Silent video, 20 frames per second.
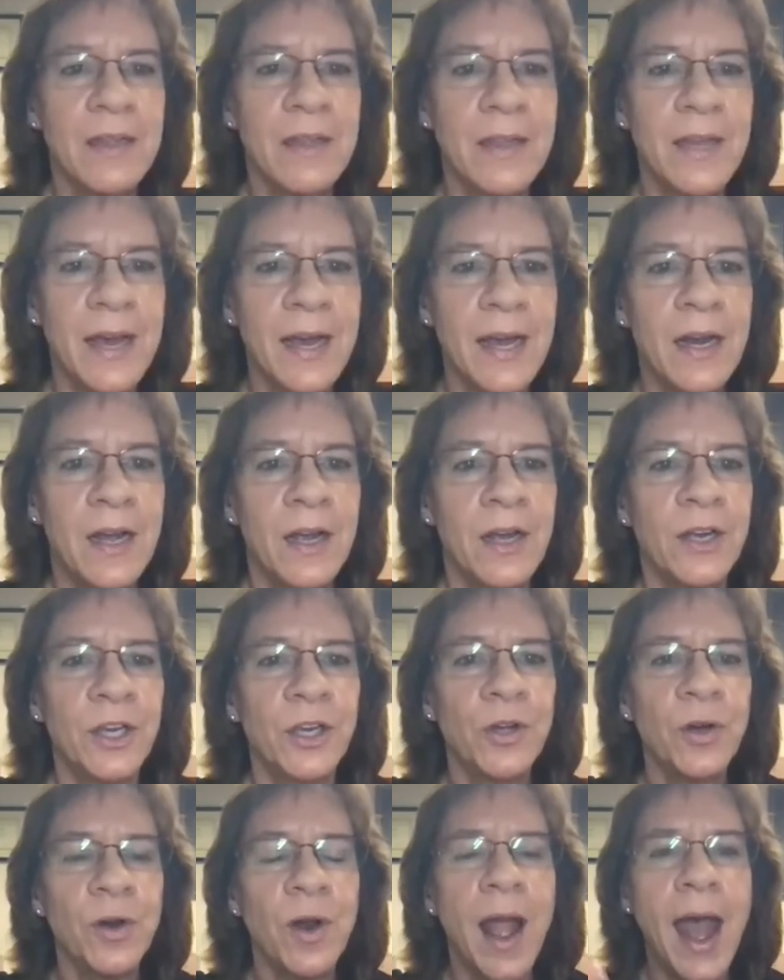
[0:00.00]
that
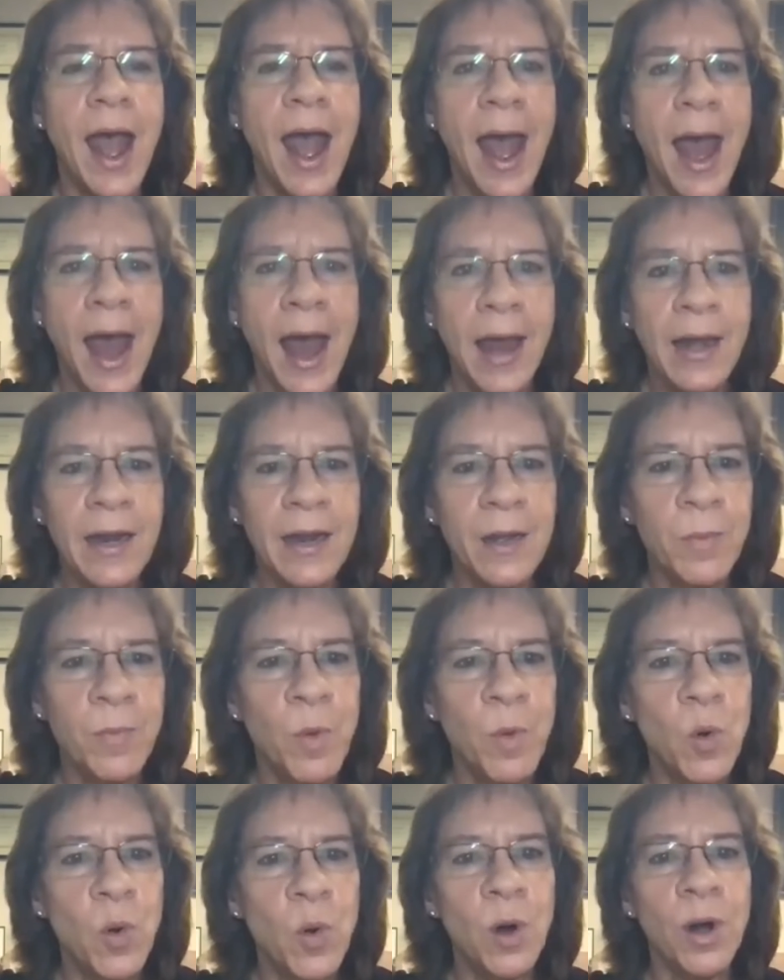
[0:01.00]
you're adding
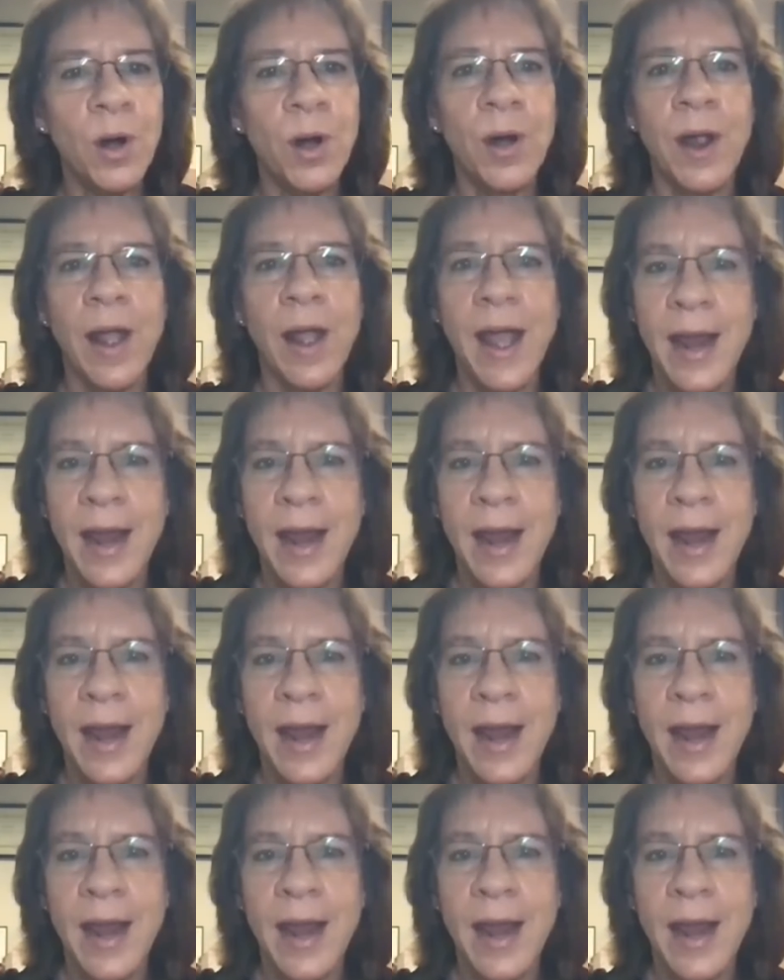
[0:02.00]
more